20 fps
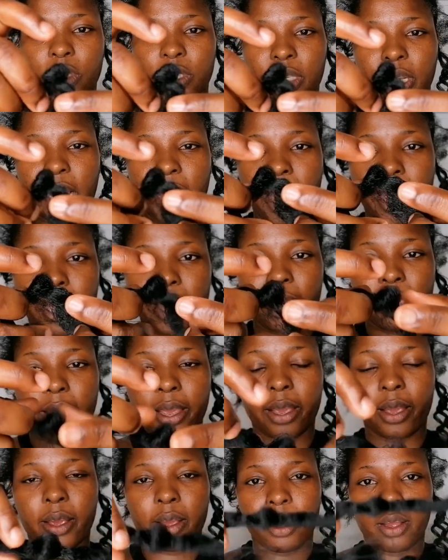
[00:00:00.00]
But I do not
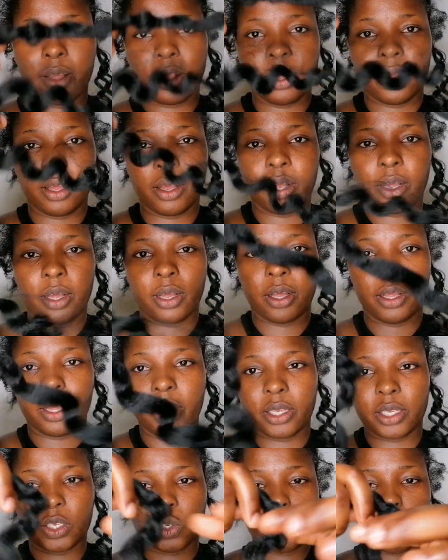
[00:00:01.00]
recommend this edge
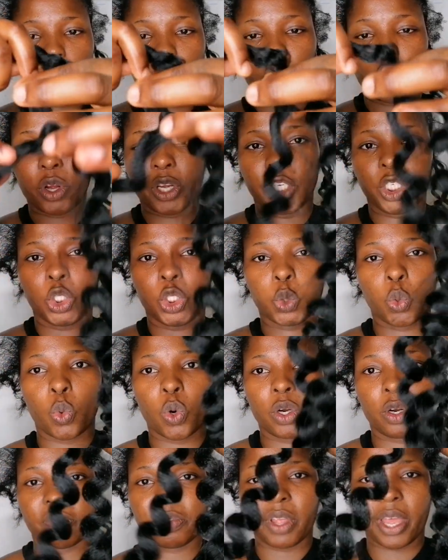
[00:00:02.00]
control
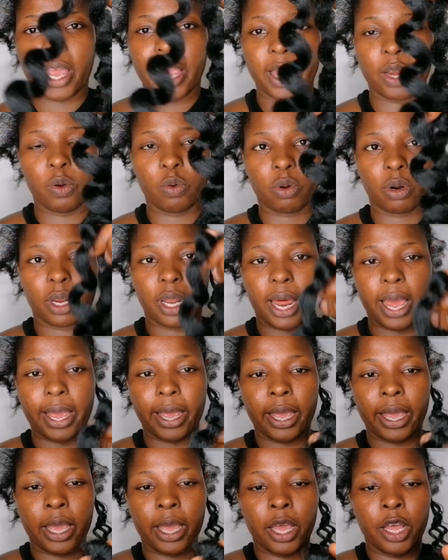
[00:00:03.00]
for like laying
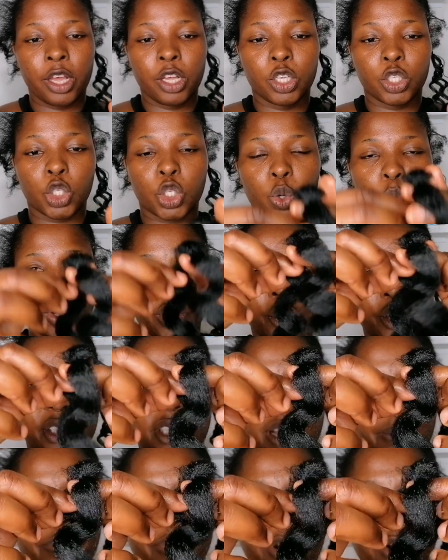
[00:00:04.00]
your edges, because
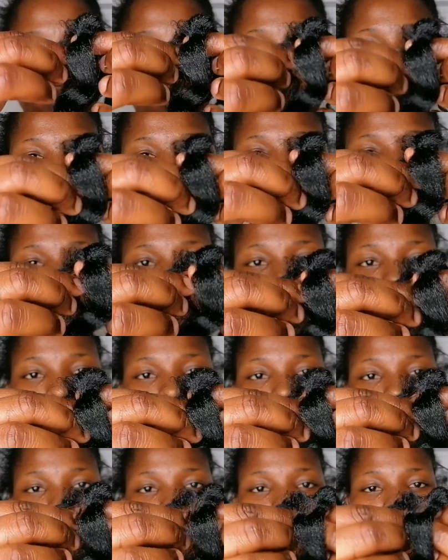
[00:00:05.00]
it doesn't really
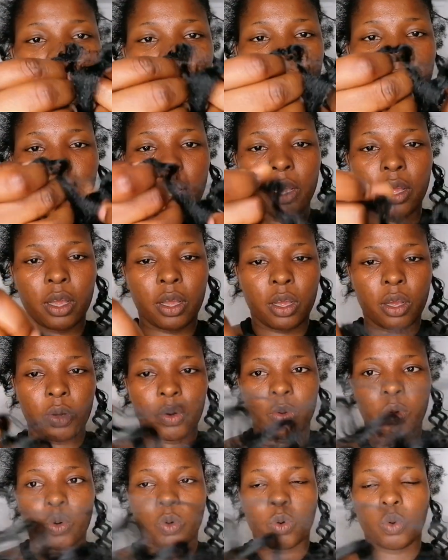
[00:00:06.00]
hold down your edges,
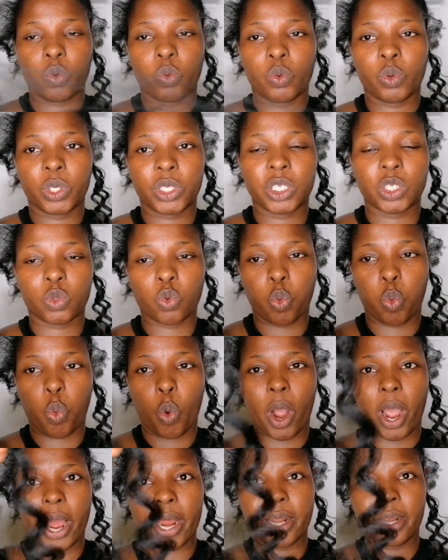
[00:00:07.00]
rather it gives a lot
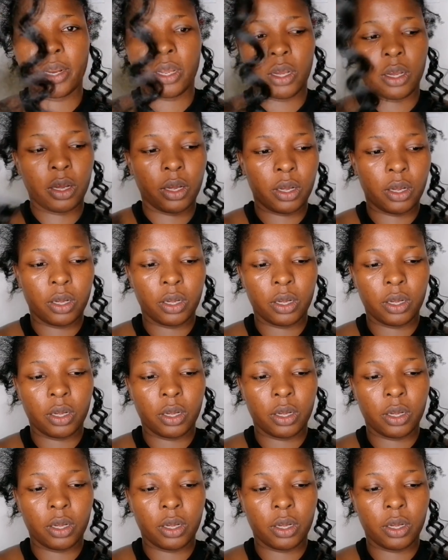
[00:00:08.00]
of grease.